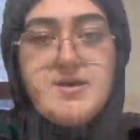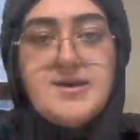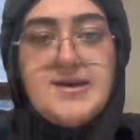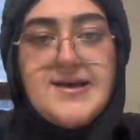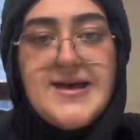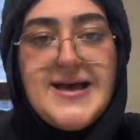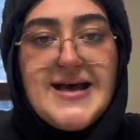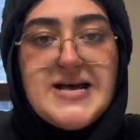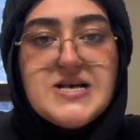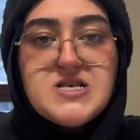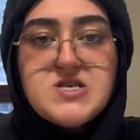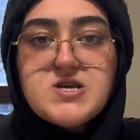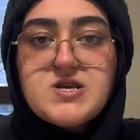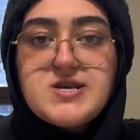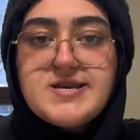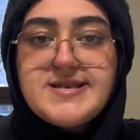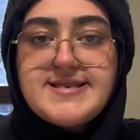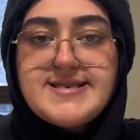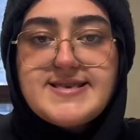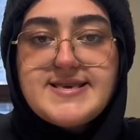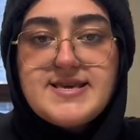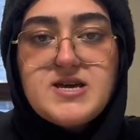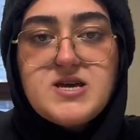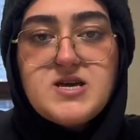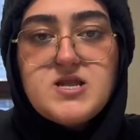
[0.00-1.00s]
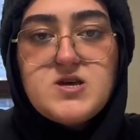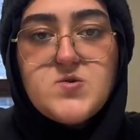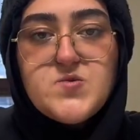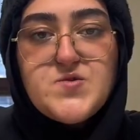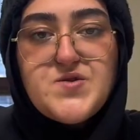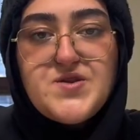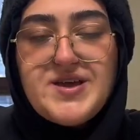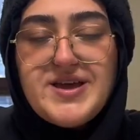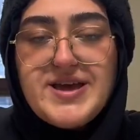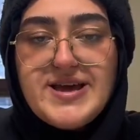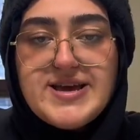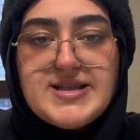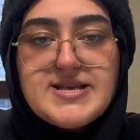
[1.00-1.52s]
As you can see in our
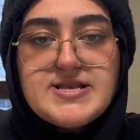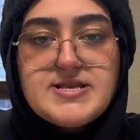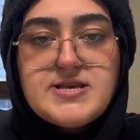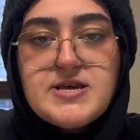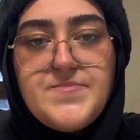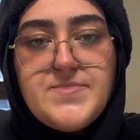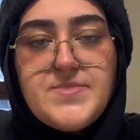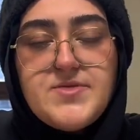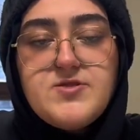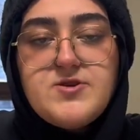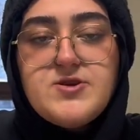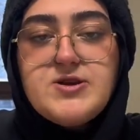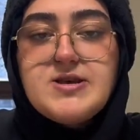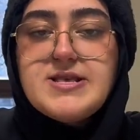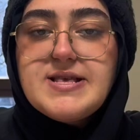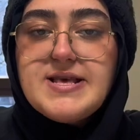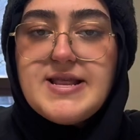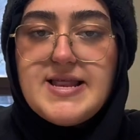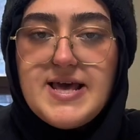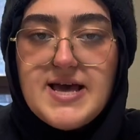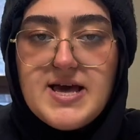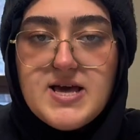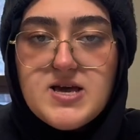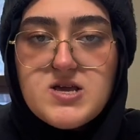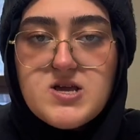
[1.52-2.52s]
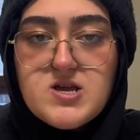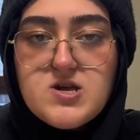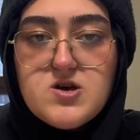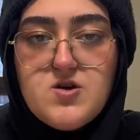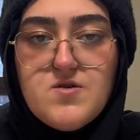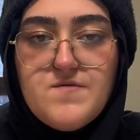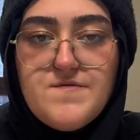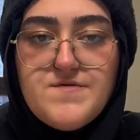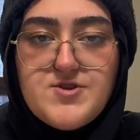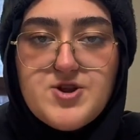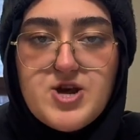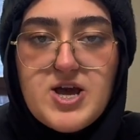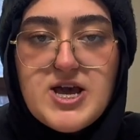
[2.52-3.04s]
reality, there is a lack
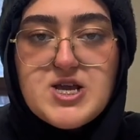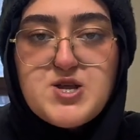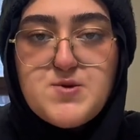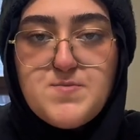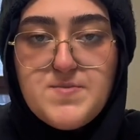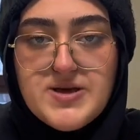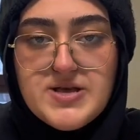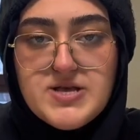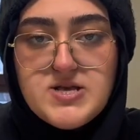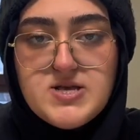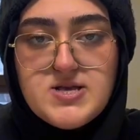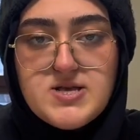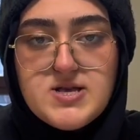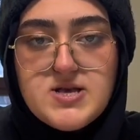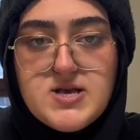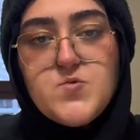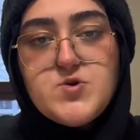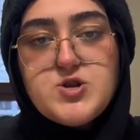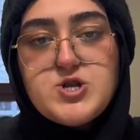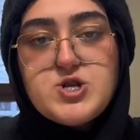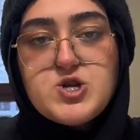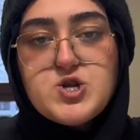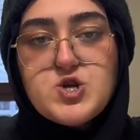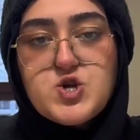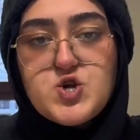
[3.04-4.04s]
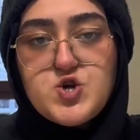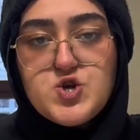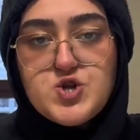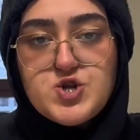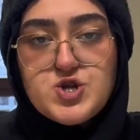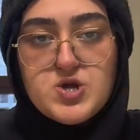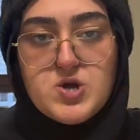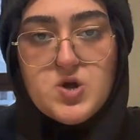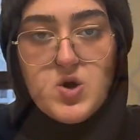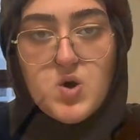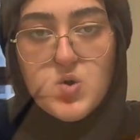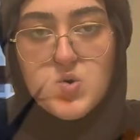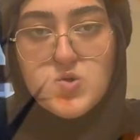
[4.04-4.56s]
of trash bins which could
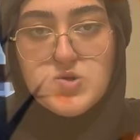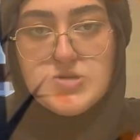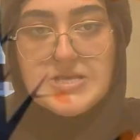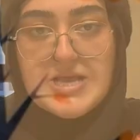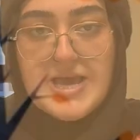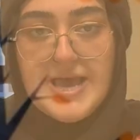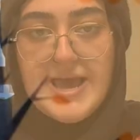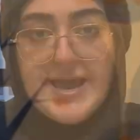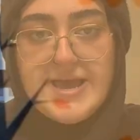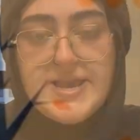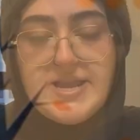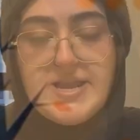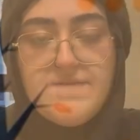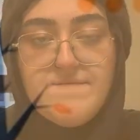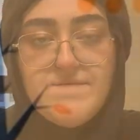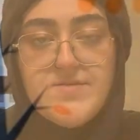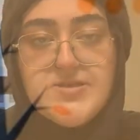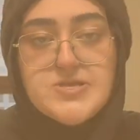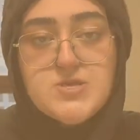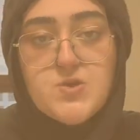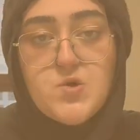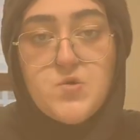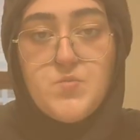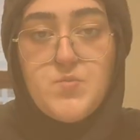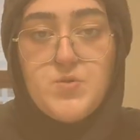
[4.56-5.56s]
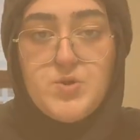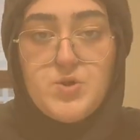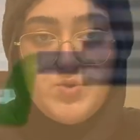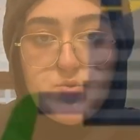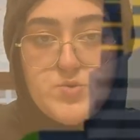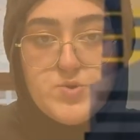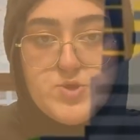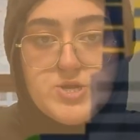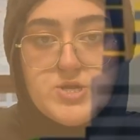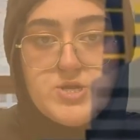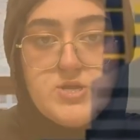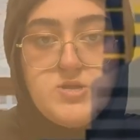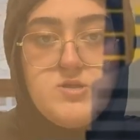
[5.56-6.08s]
cause high levels of
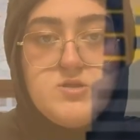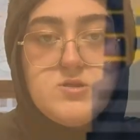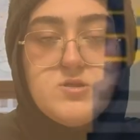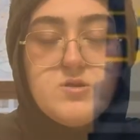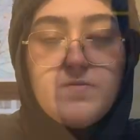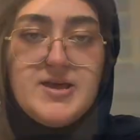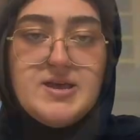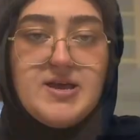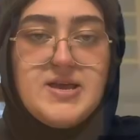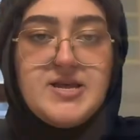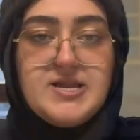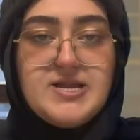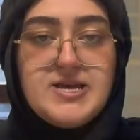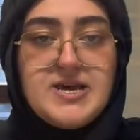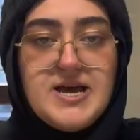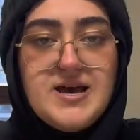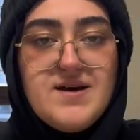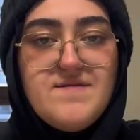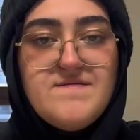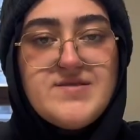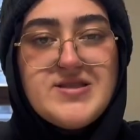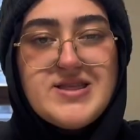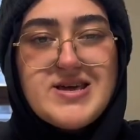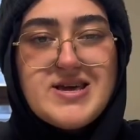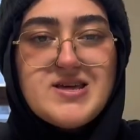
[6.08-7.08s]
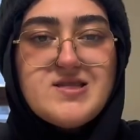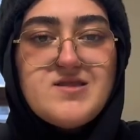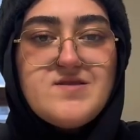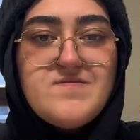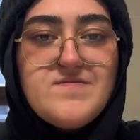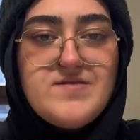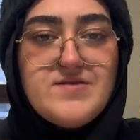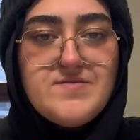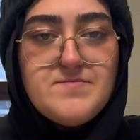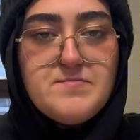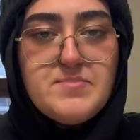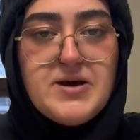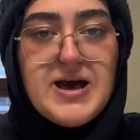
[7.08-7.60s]
pollution and have a negative
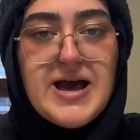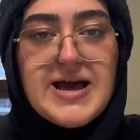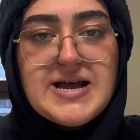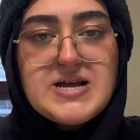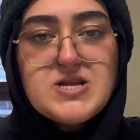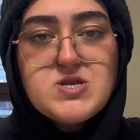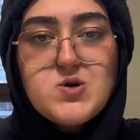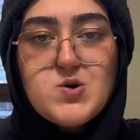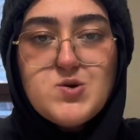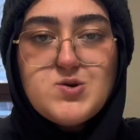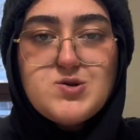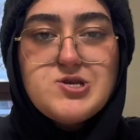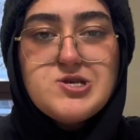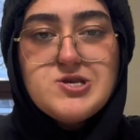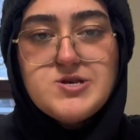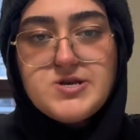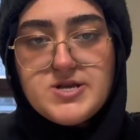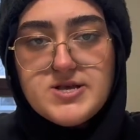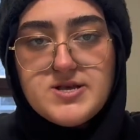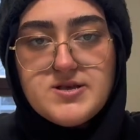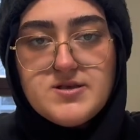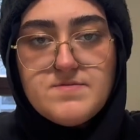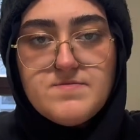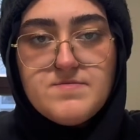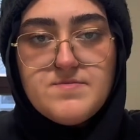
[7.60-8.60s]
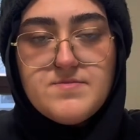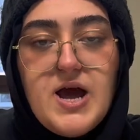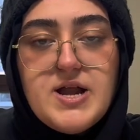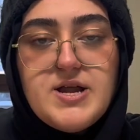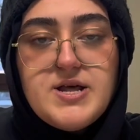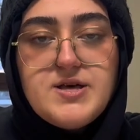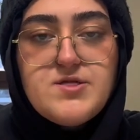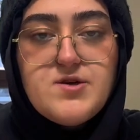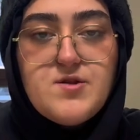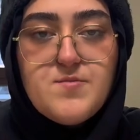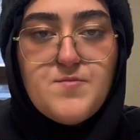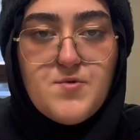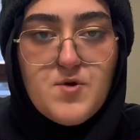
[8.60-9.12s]
impact on tourism.
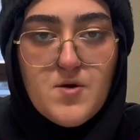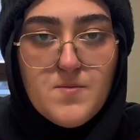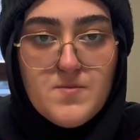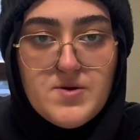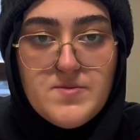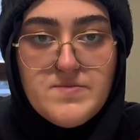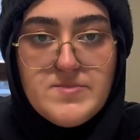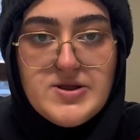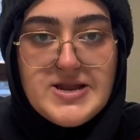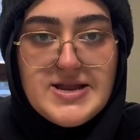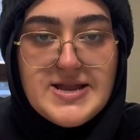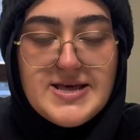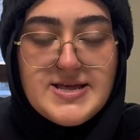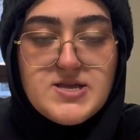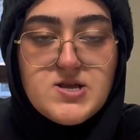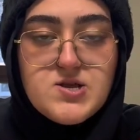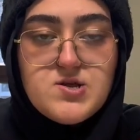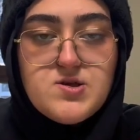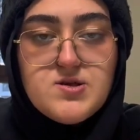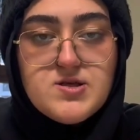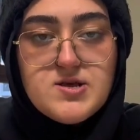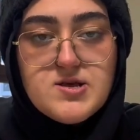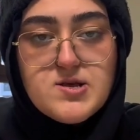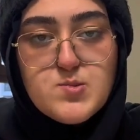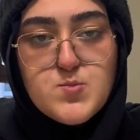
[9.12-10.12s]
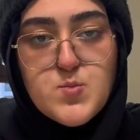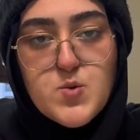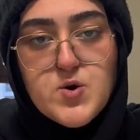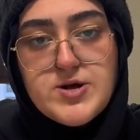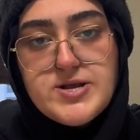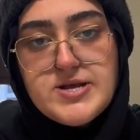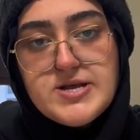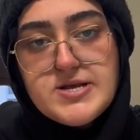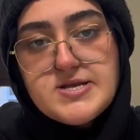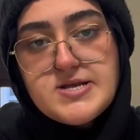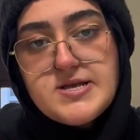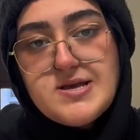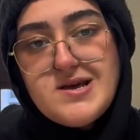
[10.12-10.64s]
Another problem related to this
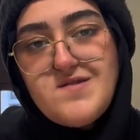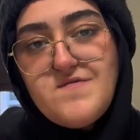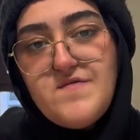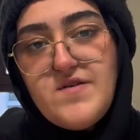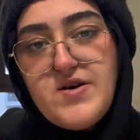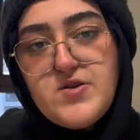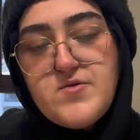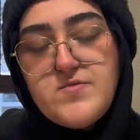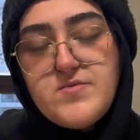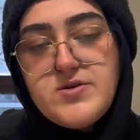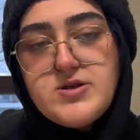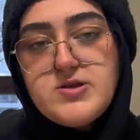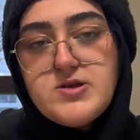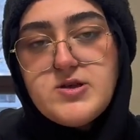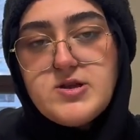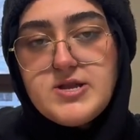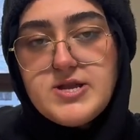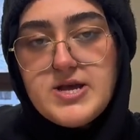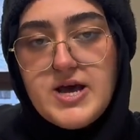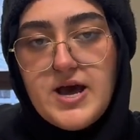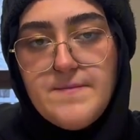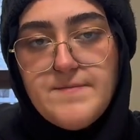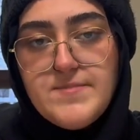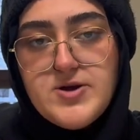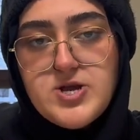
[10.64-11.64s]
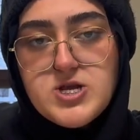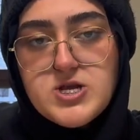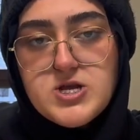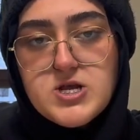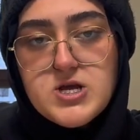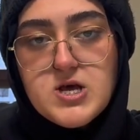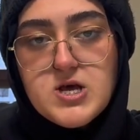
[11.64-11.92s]
point is the environmental damage